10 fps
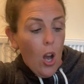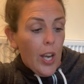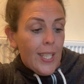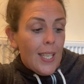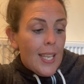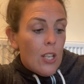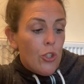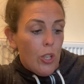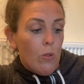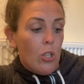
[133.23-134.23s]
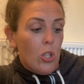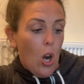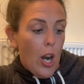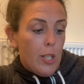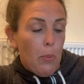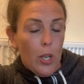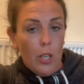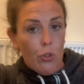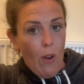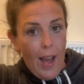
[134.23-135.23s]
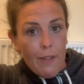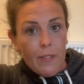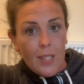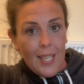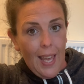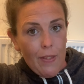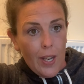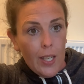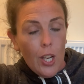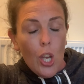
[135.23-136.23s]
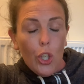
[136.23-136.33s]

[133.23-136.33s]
I need you to start putting a draft together.